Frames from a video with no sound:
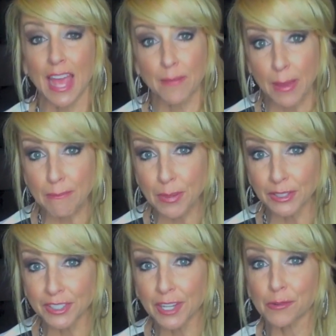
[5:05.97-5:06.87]
Am I
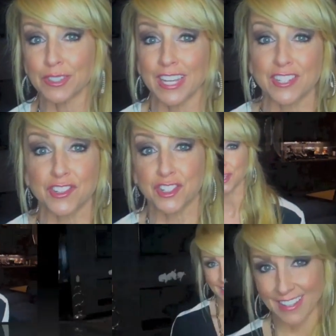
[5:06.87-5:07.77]
building
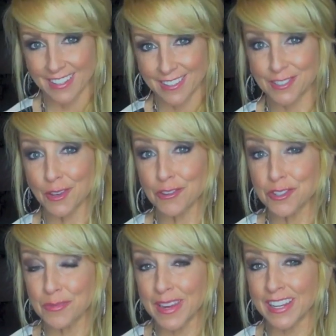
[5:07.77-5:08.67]
relationships?
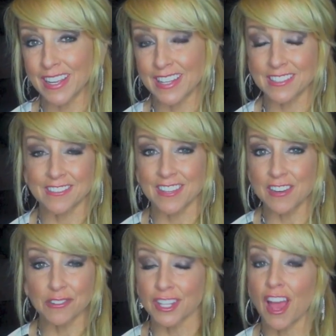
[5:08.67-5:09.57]
Social media is
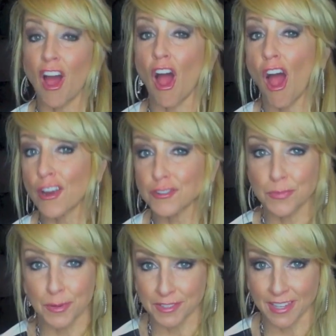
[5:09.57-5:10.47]
nearly
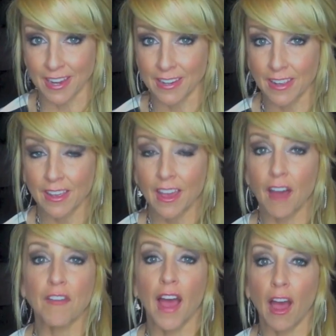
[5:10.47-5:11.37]
100%
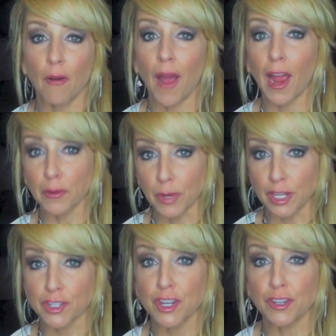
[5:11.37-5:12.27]
of how I
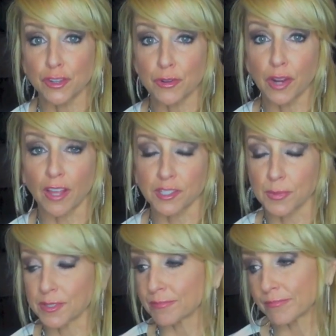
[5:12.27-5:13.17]
reach new
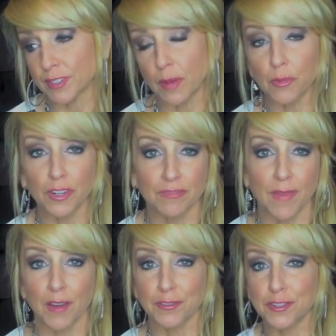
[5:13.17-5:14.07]
customers. Some word of
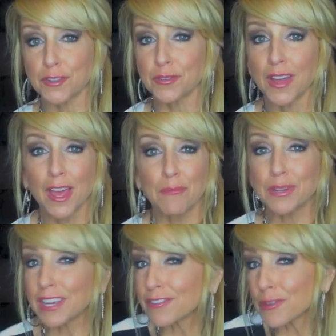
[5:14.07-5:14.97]
mouth too,
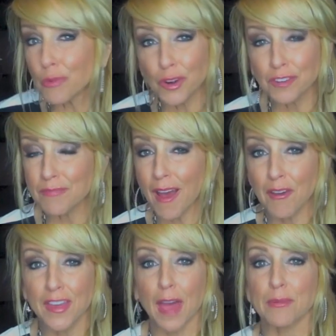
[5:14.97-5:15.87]
but even the word of
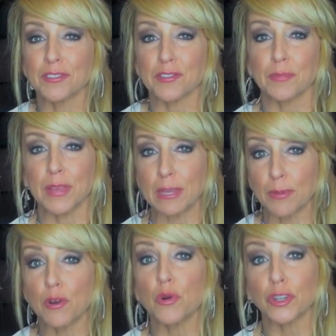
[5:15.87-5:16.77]
mouth happens from
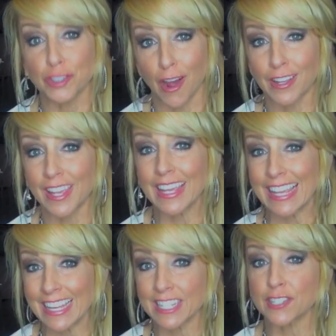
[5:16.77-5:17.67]
people who are talking
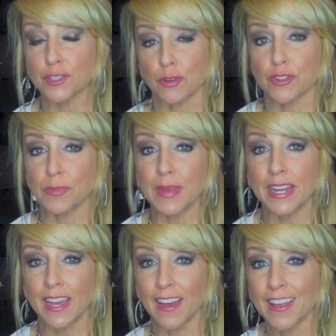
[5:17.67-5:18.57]
in social
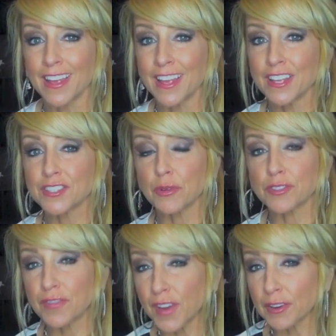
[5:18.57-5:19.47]
media. So
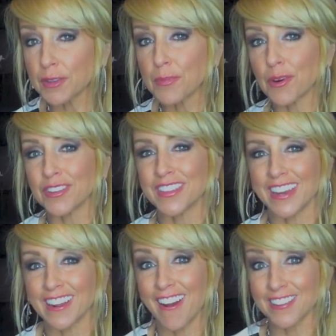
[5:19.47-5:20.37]
it's very important that
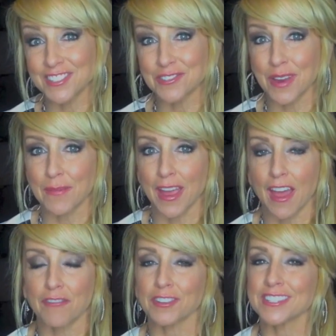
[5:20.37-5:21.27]
I concentrate my
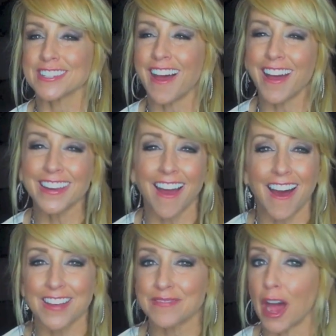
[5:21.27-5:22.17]
efforts not
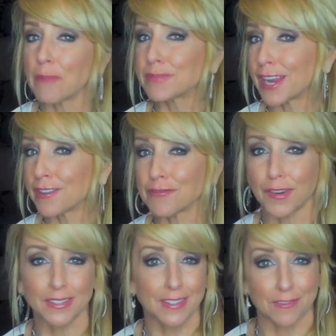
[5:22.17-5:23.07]
on updating
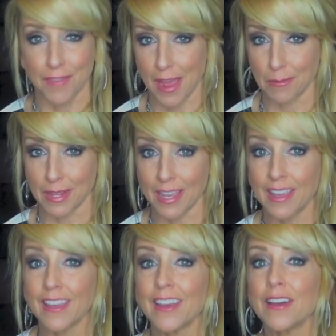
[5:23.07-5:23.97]
friends and
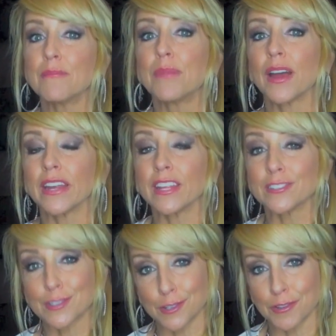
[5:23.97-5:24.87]
family, but
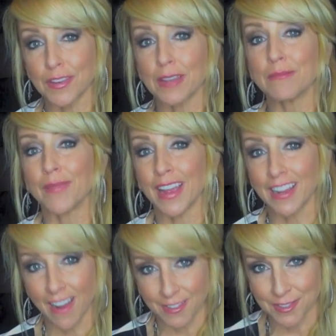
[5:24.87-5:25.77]
in serving my
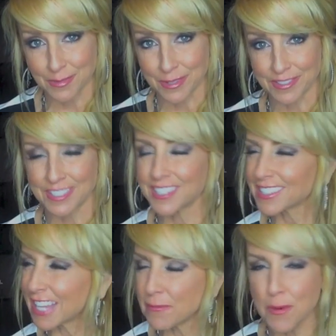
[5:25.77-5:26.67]
customers.
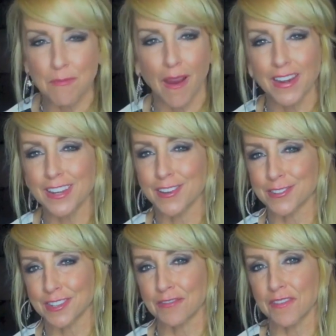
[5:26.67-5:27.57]
Just keep reminding
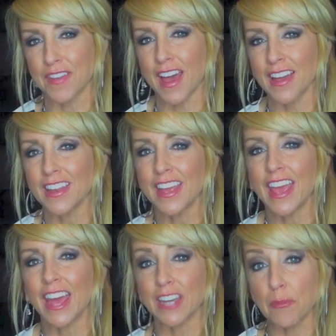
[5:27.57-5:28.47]
yourself of that,
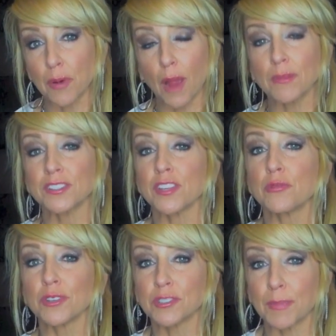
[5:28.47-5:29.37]
and I promise that
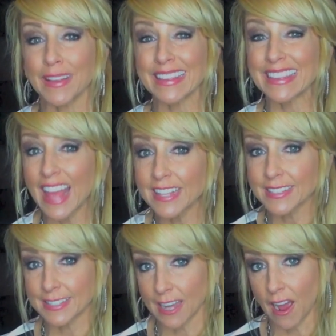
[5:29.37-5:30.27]
you will spend
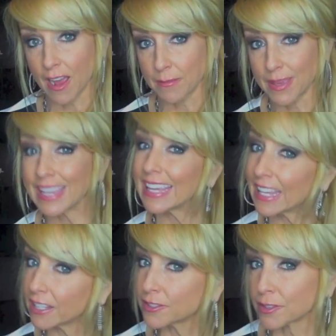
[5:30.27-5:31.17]
less time
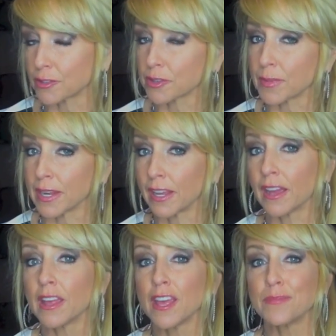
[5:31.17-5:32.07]
in social
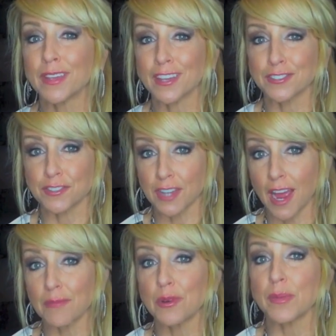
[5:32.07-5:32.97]
media because your
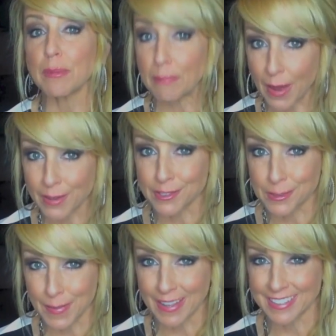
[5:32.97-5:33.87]
time will be better
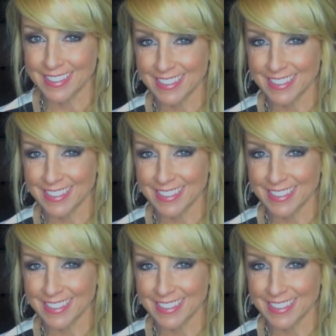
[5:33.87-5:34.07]
spent.